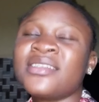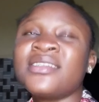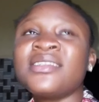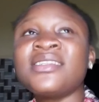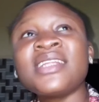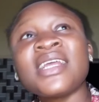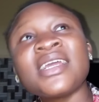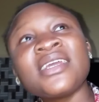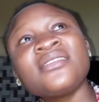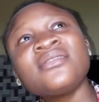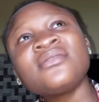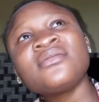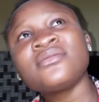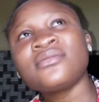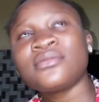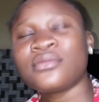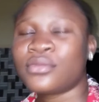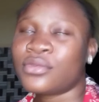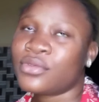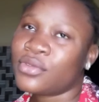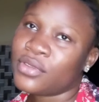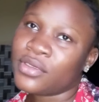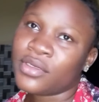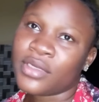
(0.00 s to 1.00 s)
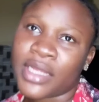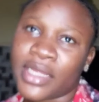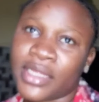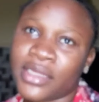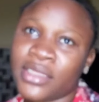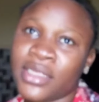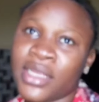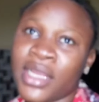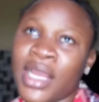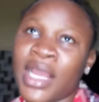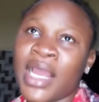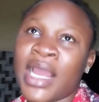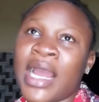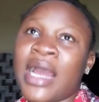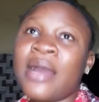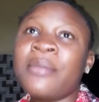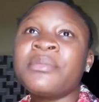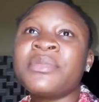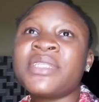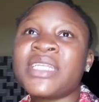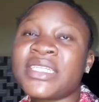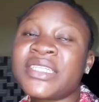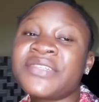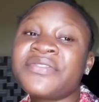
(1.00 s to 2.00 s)
I'm
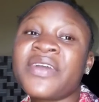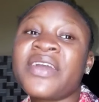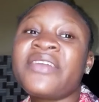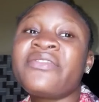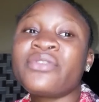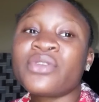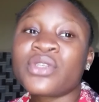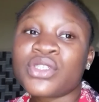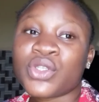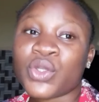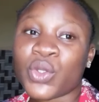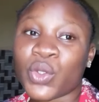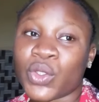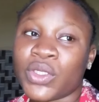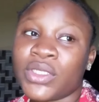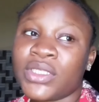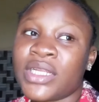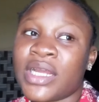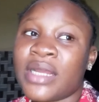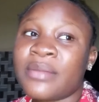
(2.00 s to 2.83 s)
35 weeks gone.